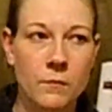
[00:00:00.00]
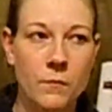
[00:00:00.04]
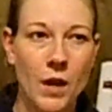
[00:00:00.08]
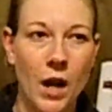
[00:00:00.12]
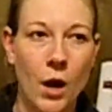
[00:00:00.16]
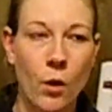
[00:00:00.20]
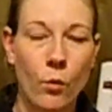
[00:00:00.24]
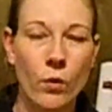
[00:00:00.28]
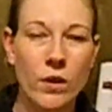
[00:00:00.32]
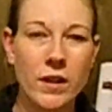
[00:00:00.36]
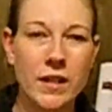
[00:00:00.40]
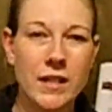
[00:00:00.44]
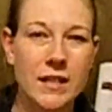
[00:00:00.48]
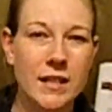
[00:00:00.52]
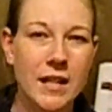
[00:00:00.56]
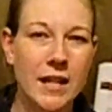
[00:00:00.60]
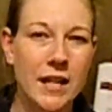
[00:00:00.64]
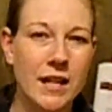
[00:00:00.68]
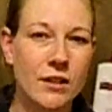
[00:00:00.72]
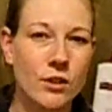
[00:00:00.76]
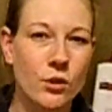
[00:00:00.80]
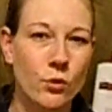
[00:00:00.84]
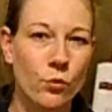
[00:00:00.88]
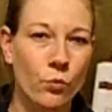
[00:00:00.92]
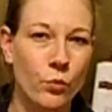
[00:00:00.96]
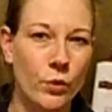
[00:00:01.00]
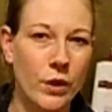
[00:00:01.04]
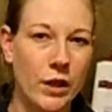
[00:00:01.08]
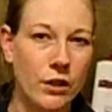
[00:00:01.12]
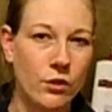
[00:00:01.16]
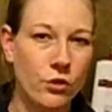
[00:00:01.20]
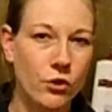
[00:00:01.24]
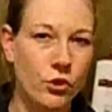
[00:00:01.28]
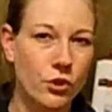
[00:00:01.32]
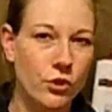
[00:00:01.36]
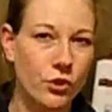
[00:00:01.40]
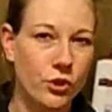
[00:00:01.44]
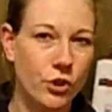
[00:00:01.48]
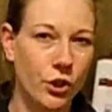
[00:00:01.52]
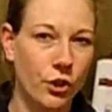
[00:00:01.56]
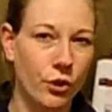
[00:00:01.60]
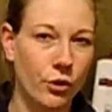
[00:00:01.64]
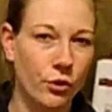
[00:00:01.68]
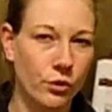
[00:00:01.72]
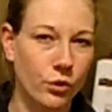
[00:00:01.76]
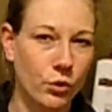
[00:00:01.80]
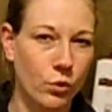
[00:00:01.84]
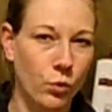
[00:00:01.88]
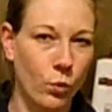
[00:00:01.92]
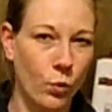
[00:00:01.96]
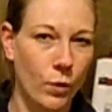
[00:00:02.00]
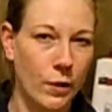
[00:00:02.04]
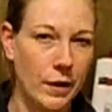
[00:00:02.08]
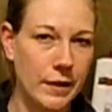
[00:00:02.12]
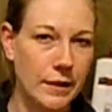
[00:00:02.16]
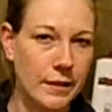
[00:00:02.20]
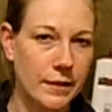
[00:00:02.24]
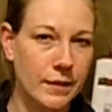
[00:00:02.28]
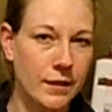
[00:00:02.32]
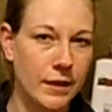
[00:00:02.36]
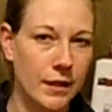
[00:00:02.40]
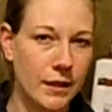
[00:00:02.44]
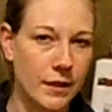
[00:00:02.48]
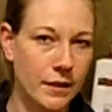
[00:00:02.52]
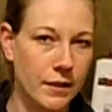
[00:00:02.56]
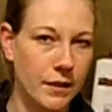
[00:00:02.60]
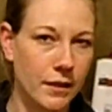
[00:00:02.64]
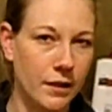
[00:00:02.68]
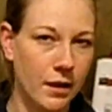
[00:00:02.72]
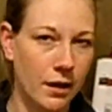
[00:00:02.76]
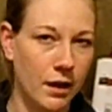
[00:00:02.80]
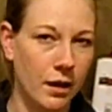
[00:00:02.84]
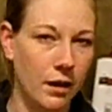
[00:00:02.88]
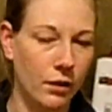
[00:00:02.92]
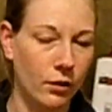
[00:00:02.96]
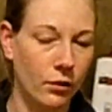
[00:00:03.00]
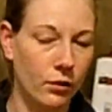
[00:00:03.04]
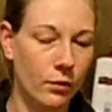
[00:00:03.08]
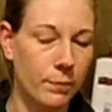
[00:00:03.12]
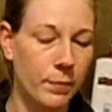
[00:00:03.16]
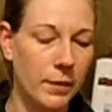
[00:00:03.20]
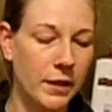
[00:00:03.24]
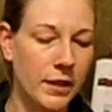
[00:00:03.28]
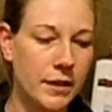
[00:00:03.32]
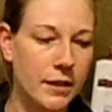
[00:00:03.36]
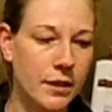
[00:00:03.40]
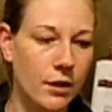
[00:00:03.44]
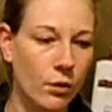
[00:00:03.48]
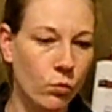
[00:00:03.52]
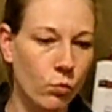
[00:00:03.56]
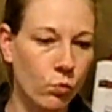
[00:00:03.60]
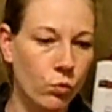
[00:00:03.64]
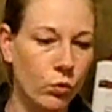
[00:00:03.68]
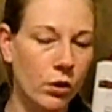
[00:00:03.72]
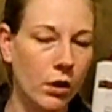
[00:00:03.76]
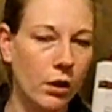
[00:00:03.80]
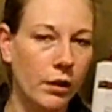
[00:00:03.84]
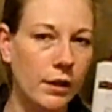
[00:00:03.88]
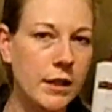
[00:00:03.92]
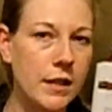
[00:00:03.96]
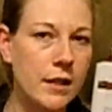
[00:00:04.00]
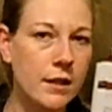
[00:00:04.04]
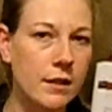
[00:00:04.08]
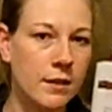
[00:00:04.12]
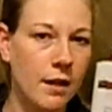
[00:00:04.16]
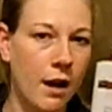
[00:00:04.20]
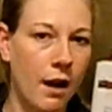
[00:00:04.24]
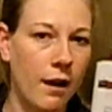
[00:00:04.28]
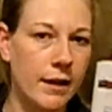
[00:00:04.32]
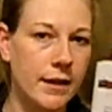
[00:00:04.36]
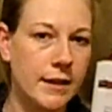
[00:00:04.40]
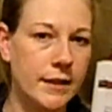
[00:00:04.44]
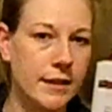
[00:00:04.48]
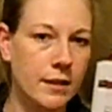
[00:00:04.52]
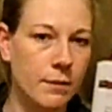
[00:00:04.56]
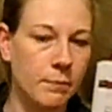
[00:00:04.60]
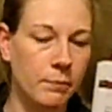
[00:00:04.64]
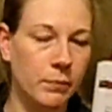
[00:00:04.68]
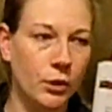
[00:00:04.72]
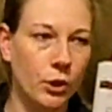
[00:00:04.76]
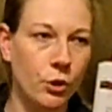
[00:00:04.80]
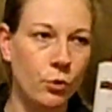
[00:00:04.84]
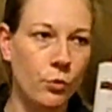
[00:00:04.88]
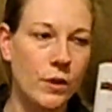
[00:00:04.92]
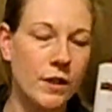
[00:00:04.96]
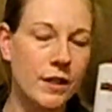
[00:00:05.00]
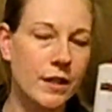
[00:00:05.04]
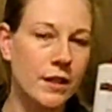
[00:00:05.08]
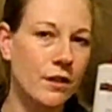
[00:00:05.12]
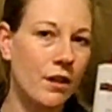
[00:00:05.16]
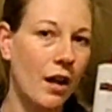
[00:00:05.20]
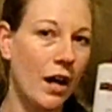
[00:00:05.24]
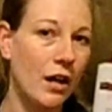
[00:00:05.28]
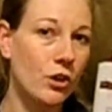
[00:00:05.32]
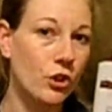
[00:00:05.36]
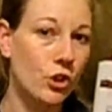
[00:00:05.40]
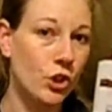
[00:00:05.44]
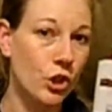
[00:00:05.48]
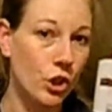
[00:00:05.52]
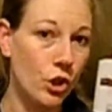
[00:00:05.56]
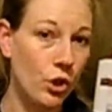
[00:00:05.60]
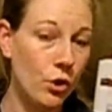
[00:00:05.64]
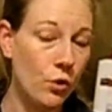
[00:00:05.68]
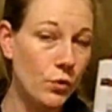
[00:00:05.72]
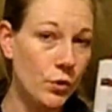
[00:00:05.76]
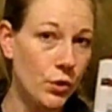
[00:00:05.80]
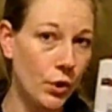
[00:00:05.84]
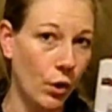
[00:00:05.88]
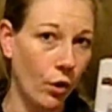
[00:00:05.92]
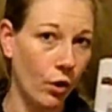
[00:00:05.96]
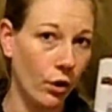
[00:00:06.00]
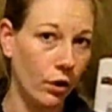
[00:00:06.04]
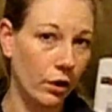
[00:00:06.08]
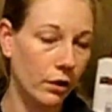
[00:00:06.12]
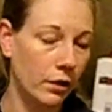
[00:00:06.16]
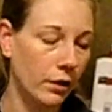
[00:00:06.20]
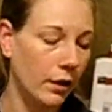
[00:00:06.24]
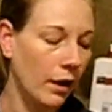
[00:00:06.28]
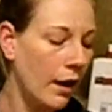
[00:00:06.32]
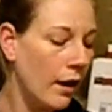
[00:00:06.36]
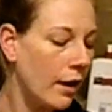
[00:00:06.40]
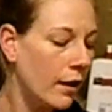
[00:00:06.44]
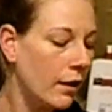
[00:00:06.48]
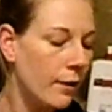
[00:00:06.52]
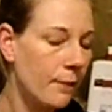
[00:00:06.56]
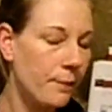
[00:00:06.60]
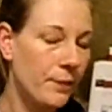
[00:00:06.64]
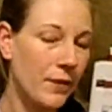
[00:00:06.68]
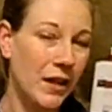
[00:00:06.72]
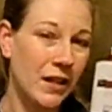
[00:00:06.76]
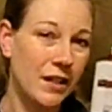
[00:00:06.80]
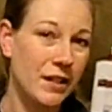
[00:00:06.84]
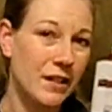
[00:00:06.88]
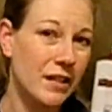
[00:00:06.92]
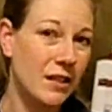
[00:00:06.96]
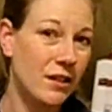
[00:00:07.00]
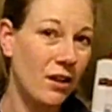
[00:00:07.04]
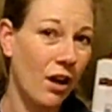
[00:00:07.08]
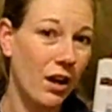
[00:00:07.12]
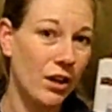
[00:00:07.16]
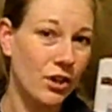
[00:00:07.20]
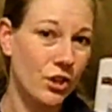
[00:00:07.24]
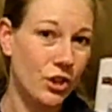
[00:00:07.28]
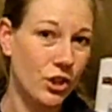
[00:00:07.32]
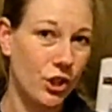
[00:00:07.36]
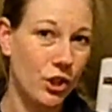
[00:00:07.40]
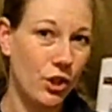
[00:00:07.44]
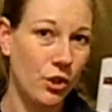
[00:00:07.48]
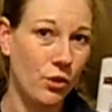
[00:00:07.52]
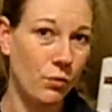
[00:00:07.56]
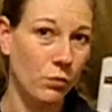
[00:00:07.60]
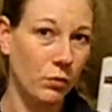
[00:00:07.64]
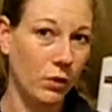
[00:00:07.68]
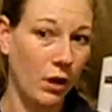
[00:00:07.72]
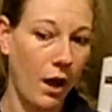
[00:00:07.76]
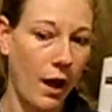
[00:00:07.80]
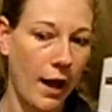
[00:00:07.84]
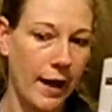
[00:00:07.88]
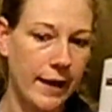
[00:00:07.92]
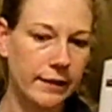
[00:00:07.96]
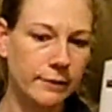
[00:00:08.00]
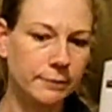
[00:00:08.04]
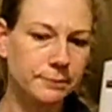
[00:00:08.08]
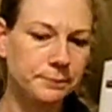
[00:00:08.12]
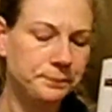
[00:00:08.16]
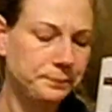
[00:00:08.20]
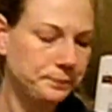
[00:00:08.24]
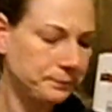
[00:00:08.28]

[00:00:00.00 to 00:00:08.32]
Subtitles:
I want to say it's rich turquoise is the color, but it's a really nice blue. It's not too dark, and it's not too light.